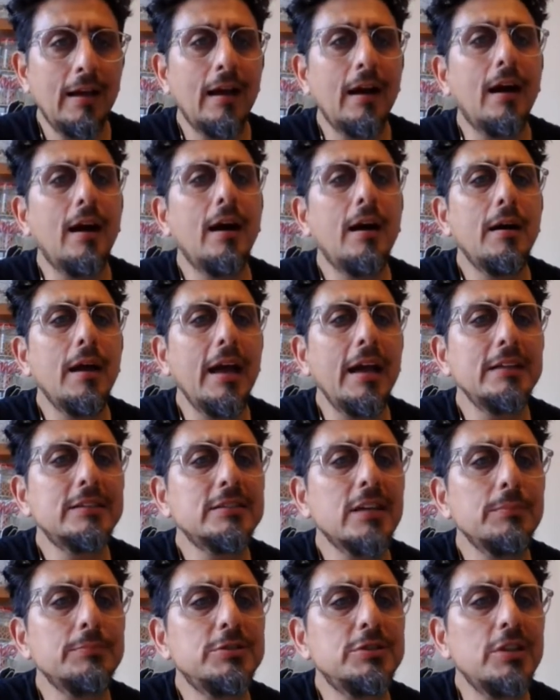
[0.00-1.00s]
Heads
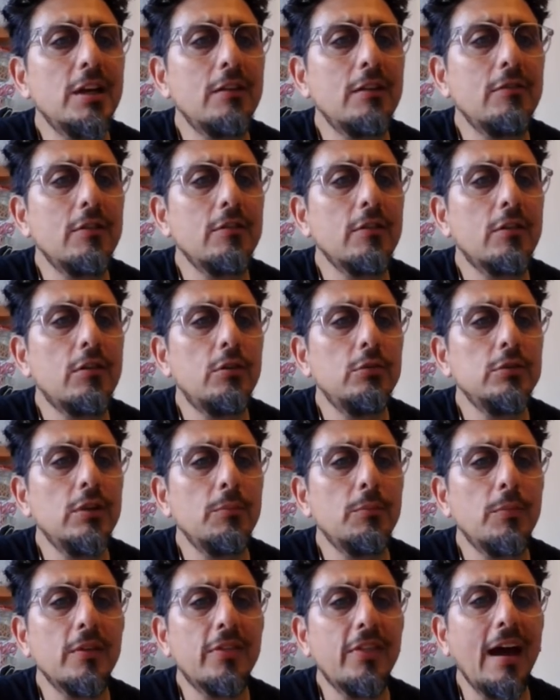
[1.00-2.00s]
up, sharing and
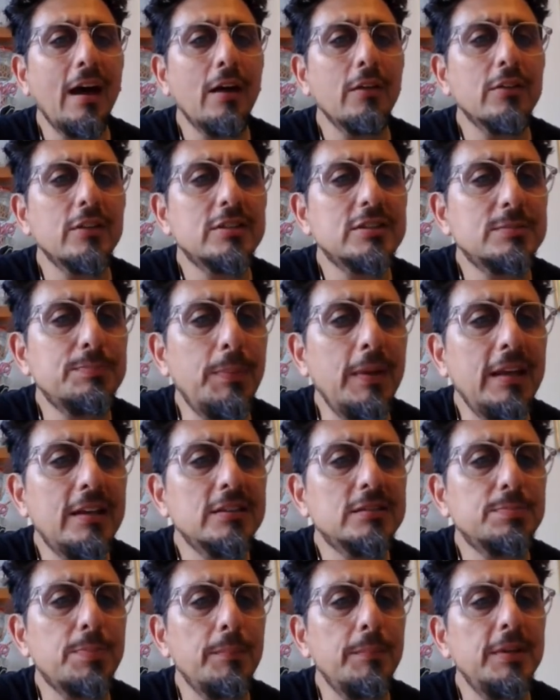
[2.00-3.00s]
recording without the
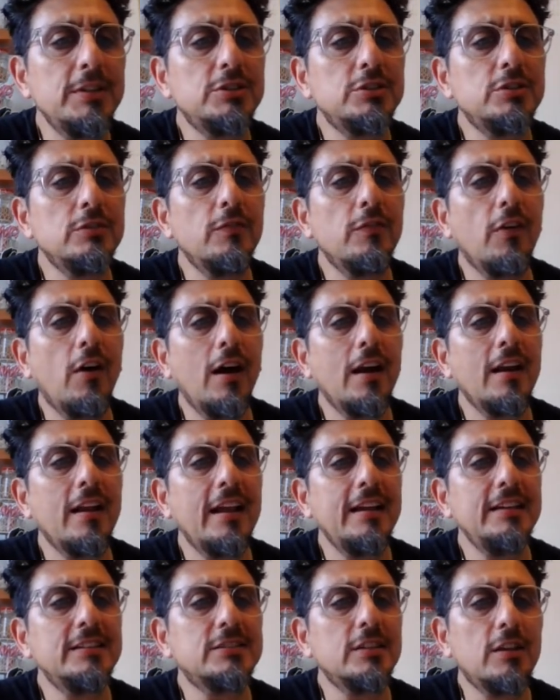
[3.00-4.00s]
speaker's permission
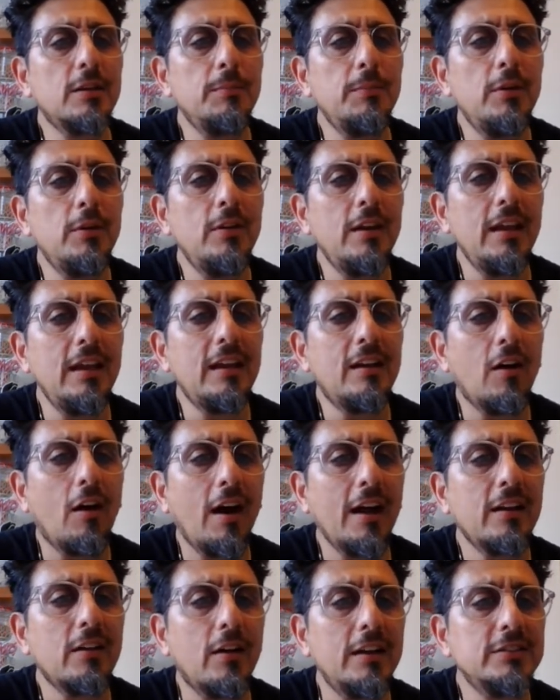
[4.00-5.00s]
violates the community
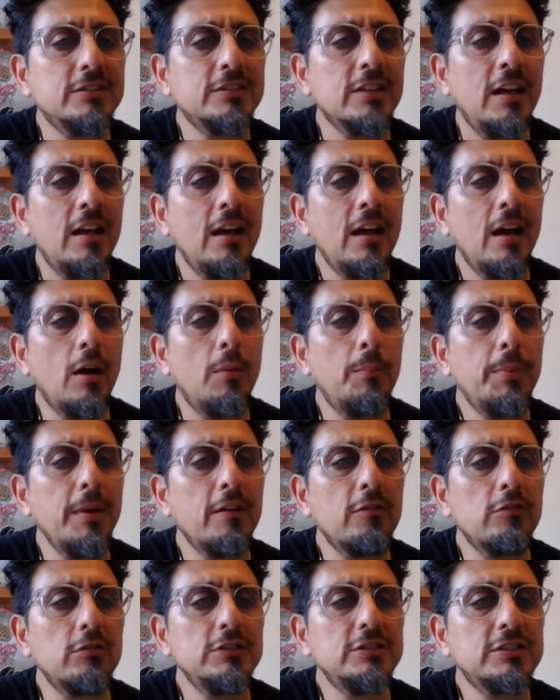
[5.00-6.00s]
guidelines and will be a
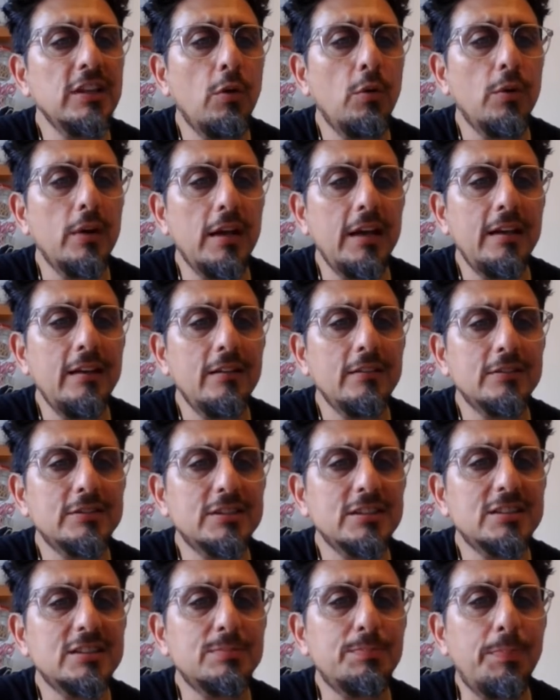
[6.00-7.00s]
result in
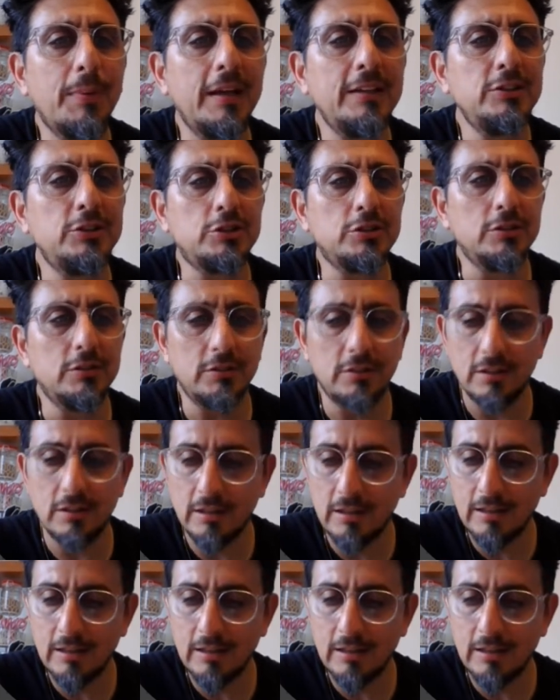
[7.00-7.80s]
suspension.